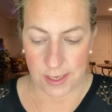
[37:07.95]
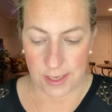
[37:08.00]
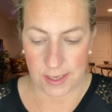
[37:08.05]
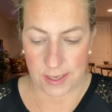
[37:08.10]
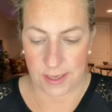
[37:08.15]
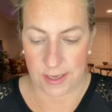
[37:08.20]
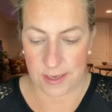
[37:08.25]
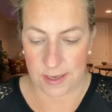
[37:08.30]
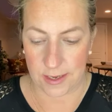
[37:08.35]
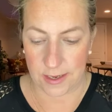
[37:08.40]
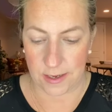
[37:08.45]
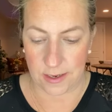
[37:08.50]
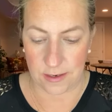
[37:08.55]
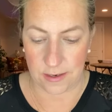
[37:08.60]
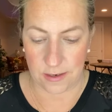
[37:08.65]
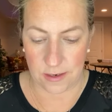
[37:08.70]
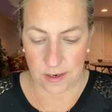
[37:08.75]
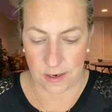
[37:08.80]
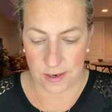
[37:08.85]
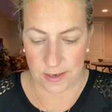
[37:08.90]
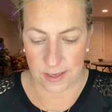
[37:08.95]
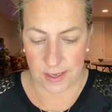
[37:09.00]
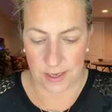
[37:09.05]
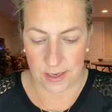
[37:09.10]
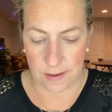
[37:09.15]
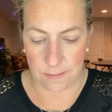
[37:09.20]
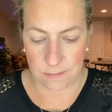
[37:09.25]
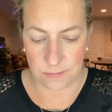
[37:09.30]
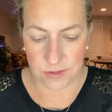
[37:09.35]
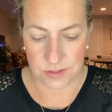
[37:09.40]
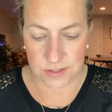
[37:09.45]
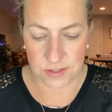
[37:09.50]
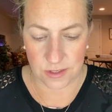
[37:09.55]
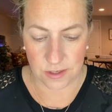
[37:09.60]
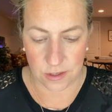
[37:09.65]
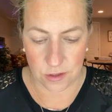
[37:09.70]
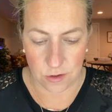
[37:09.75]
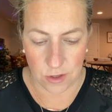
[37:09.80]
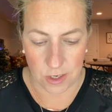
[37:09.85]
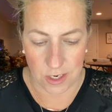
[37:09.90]
and I am just
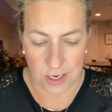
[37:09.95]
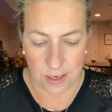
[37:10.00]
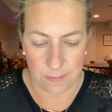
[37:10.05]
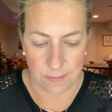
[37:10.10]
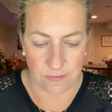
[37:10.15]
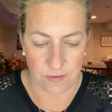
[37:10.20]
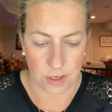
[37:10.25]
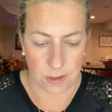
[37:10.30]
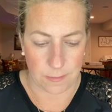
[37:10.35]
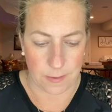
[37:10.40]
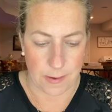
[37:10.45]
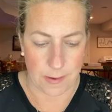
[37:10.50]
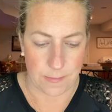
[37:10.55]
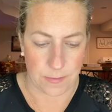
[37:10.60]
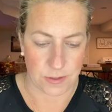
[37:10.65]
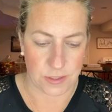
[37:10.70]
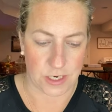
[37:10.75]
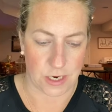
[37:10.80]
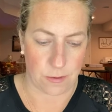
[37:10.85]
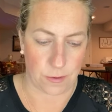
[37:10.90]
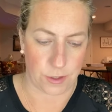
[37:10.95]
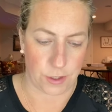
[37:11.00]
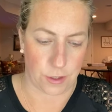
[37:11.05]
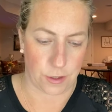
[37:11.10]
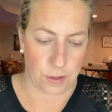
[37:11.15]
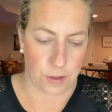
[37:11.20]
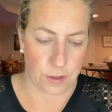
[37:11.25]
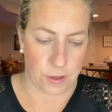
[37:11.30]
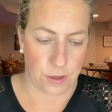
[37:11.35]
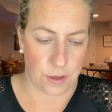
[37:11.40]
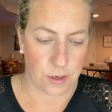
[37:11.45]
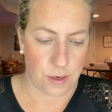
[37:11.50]
gonna grab, I've got a paper towel here.